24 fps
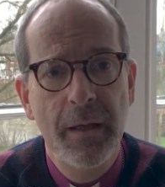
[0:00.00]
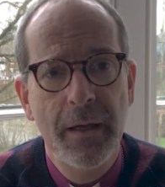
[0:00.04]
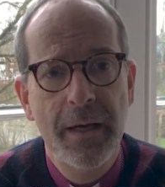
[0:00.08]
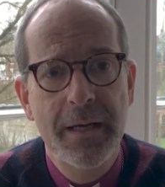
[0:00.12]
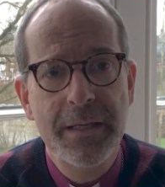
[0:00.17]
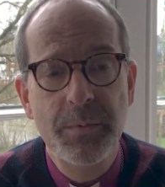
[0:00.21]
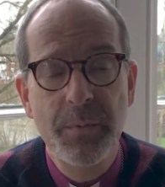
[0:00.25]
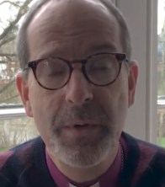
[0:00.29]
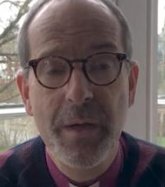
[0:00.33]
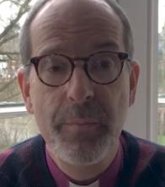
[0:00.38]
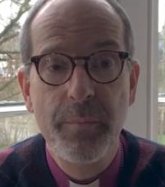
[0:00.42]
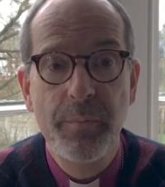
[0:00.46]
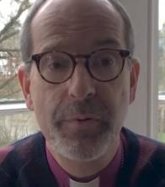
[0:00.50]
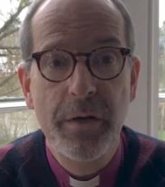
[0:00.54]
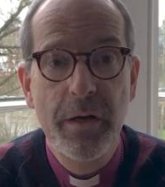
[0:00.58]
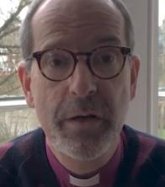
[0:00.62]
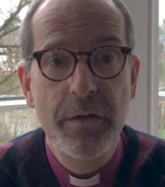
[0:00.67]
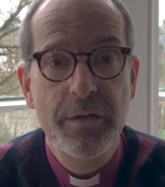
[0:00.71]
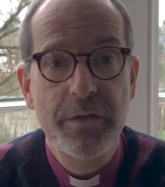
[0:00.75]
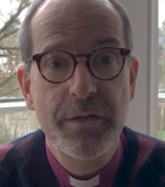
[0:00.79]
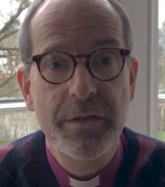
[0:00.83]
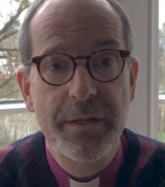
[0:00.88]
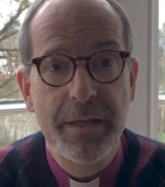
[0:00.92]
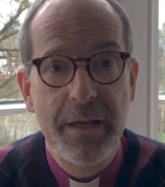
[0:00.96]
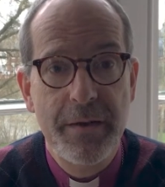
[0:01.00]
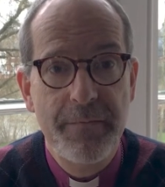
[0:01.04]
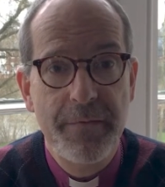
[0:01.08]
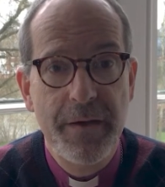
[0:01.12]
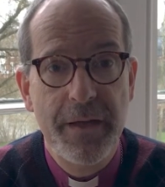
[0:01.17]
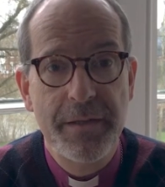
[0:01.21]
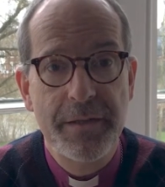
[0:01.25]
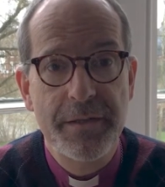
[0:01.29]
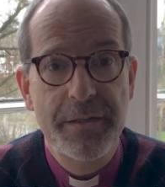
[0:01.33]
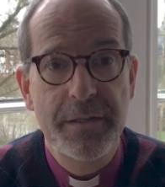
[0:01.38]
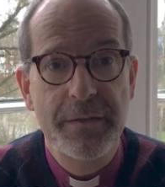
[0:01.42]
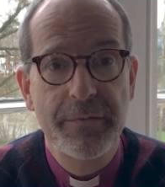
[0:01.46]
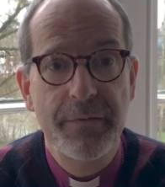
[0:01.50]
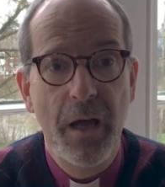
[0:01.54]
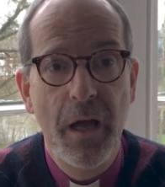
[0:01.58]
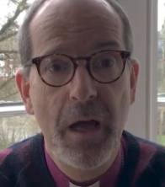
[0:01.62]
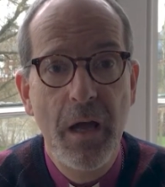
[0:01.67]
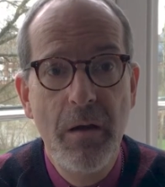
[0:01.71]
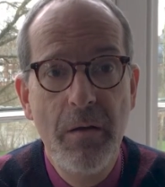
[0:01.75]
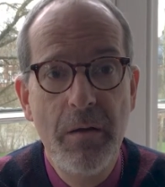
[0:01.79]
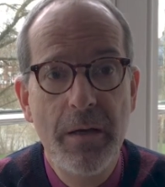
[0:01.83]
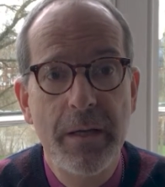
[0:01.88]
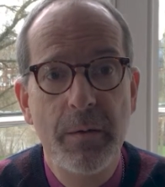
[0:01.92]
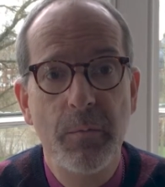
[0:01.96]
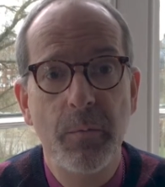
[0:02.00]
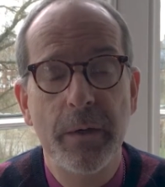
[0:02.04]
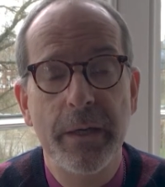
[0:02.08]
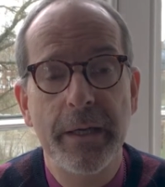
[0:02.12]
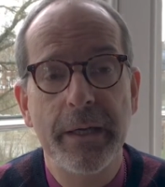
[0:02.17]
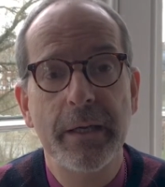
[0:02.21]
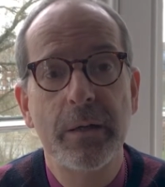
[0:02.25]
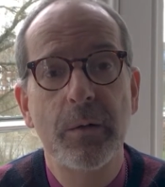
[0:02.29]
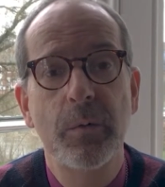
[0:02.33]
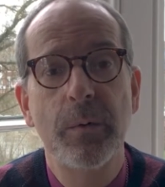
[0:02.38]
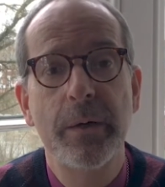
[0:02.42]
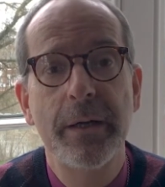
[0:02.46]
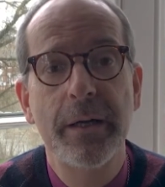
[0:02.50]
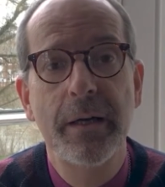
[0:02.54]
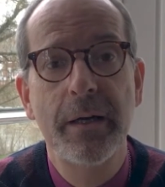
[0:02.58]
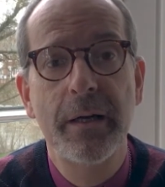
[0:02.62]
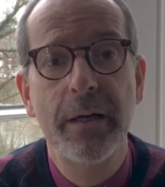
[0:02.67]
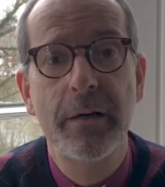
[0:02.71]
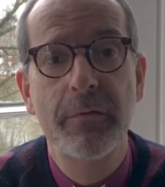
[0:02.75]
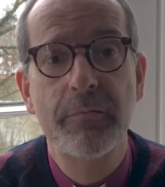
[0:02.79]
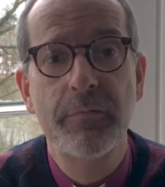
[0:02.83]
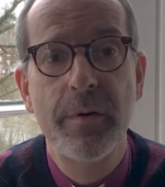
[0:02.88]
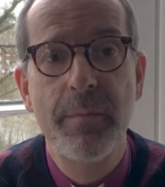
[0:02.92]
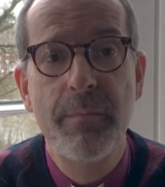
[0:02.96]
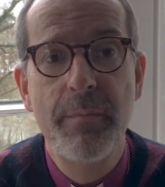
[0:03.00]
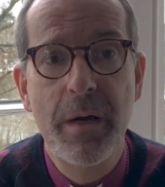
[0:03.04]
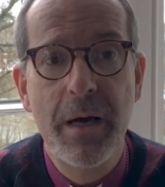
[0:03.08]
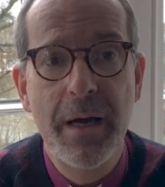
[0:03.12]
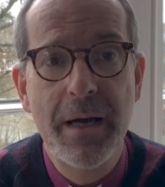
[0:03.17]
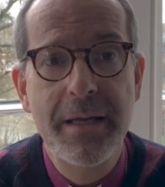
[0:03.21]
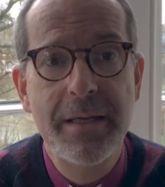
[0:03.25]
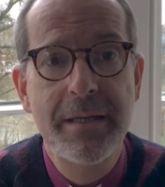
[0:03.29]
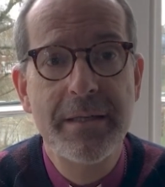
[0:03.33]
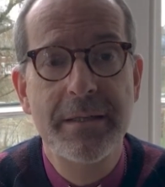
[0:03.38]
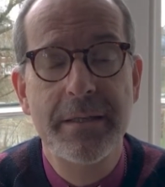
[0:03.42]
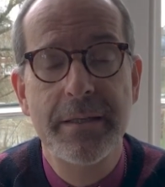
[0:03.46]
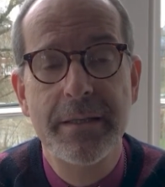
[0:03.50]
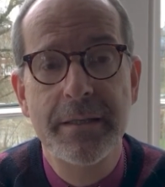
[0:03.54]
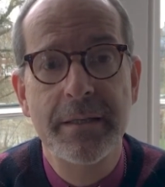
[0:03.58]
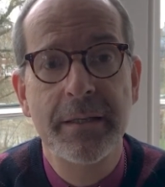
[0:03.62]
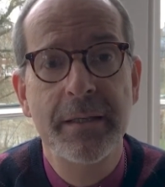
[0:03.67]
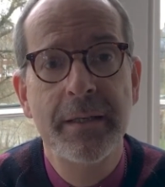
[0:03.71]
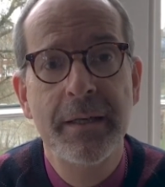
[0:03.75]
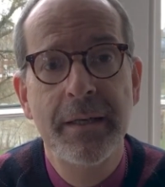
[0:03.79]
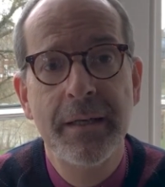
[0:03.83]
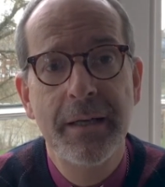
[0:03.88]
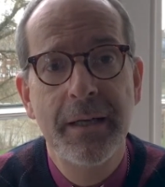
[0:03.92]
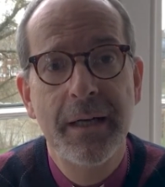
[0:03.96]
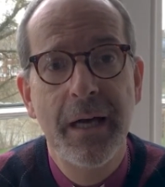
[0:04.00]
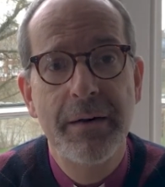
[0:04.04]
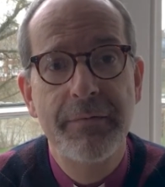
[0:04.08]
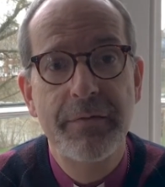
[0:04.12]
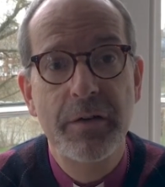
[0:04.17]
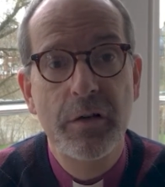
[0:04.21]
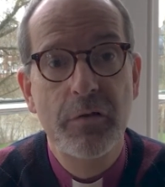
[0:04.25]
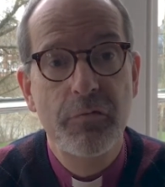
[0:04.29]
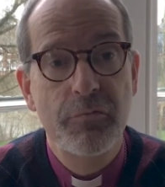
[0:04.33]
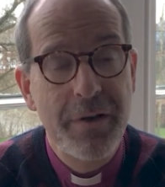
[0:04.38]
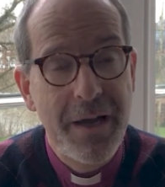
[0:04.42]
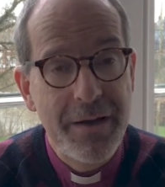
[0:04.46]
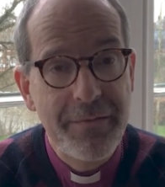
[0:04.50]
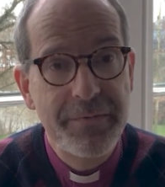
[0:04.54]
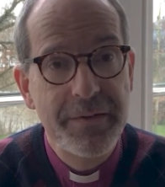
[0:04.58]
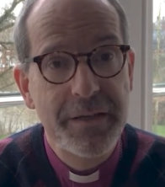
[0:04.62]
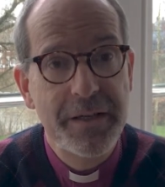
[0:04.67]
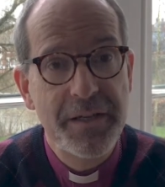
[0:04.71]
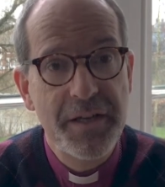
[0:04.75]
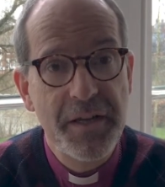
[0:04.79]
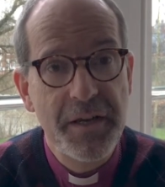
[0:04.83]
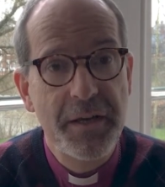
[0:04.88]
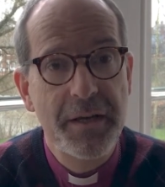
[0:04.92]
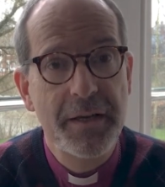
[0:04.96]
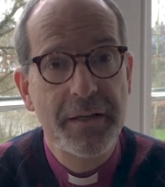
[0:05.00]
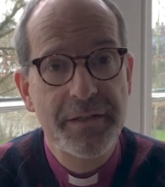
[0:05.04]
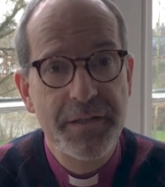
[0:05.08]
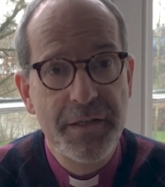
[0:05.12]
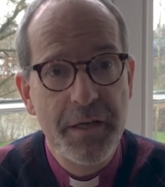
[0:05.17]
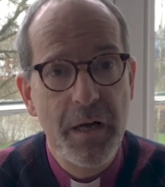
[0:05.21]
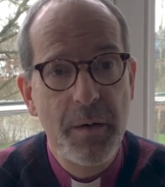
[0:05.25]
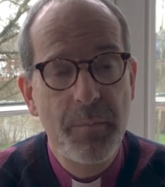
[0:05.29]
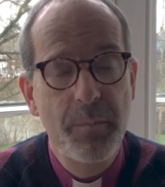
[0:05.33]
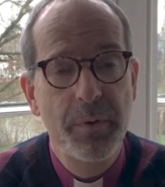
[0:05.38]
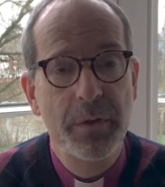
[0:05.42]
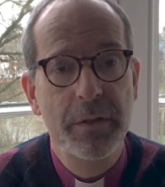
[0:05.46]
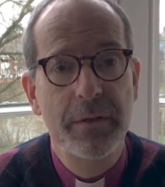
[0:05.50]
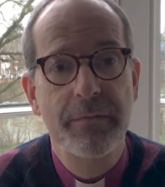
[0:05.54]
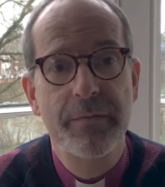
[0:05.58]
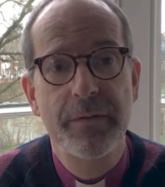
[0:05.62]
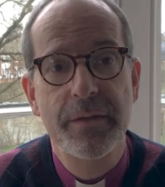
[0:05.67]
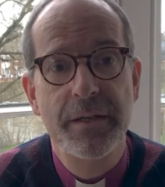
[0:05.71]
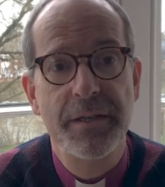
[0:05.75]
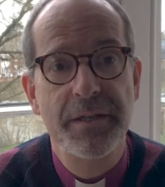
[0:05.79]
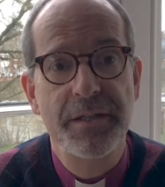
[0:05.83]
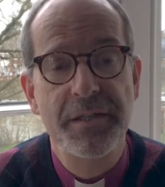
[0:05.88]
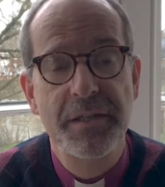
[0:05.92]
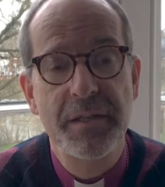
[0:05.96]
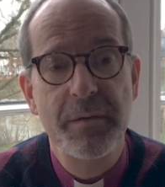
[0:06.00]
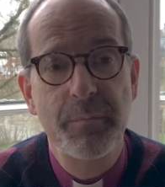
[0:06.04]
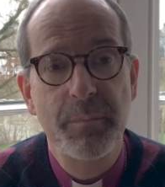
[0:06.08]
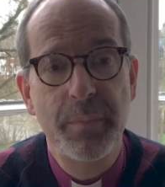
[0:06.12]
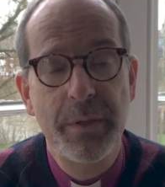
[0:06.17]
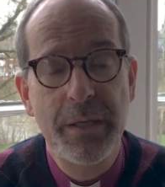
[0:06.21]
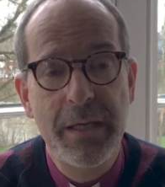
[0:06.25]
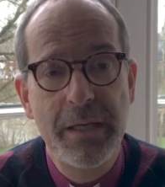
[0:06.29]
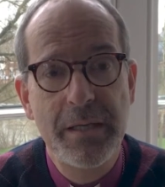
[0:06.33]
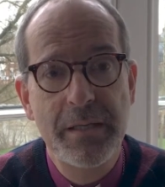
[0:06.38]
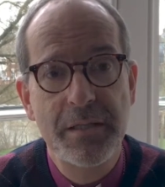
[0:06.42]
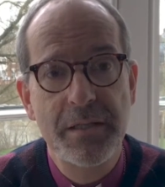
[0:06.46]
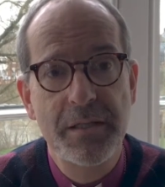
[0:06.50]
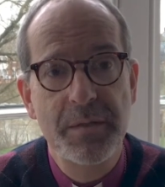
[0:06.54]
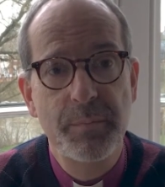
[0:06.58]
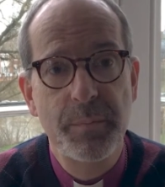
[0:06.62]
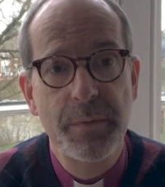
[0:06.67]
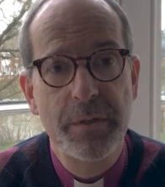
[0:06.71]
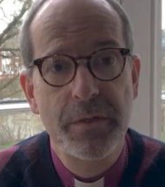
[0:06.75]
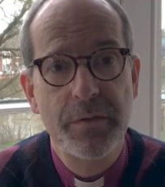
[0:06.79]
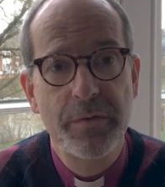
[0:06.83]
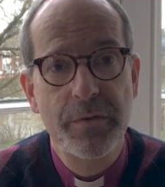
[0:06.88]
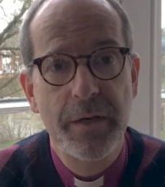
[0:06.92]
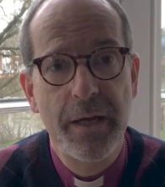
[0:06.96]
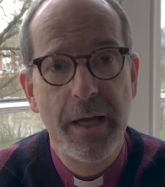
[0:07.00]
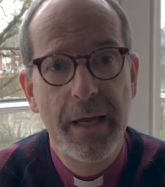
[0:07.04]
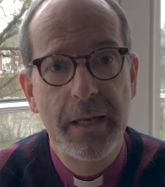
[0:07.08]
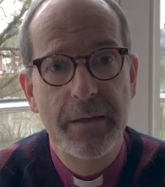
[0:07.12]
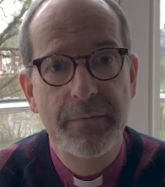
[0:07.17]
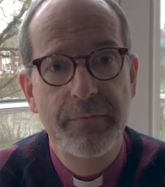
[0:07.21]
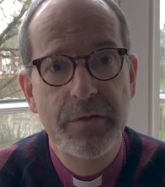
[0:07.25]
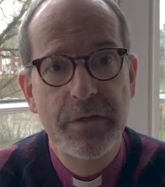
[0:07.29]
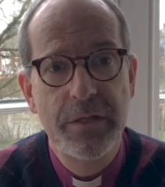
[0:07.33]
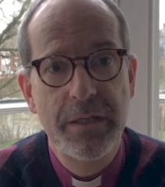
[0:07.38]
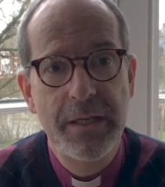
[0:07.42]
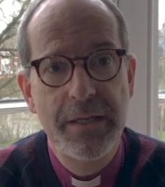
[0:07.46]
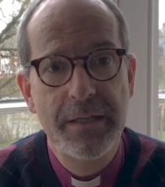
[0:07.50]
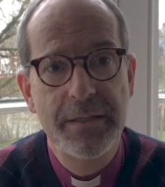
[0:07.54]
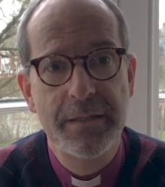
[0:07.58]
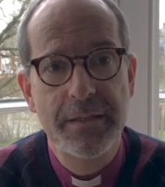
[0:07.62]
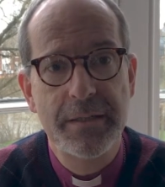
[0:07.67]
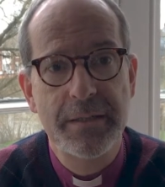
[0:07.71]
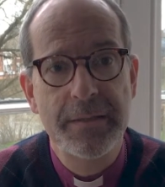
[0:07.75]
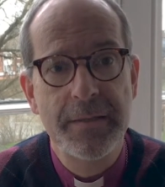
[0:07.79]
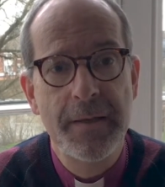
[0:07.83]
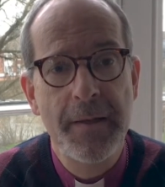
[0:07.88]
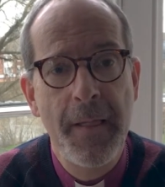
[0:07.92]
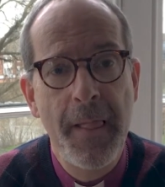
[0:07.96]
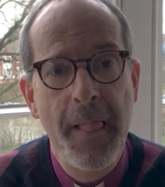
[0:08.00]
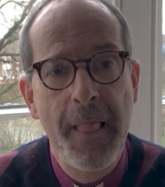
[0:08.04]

As we approach the events of Holy Week, we are reminded of a graphic example of this in Peter's betrayal of Jesus.